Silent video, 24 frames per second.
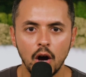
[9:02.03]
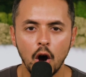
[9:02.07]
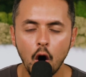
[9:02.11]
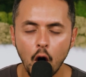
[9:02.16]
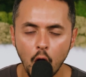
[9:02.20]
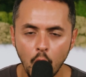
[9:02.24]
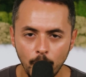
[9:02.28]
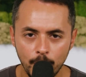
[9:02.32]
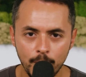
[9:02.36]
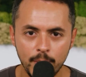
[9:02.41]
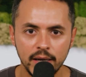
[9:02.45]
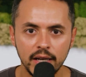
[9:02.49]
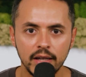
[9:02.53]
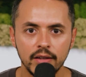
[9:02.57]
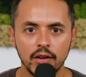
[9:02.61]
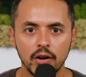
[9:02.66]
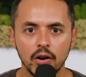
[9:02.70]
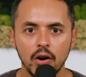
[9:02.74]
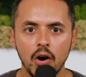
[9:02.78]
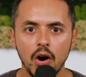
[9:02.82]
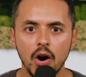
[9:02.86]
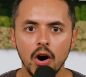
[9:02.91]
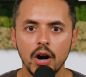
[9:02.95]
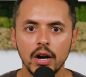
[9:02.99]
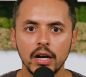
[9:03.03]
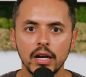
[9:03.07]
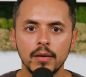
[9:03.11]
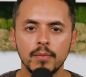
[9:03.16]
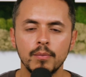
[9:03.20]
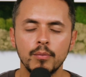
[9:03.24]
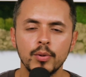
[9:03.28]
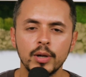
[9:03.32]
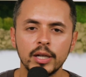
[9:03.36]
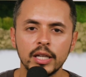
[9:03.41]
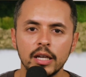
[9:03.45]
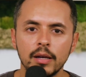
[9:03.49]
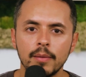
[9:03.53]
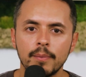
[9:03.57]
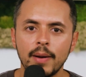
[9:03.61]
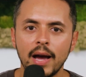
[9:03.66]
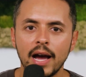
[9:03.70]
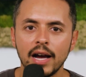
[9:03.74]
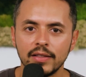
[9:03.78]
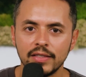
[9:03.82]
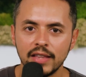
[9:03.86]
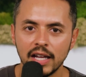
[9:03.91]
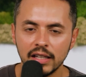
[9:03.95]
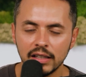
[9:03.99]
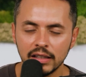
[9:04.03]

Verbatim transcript: opening their heart and bringing back that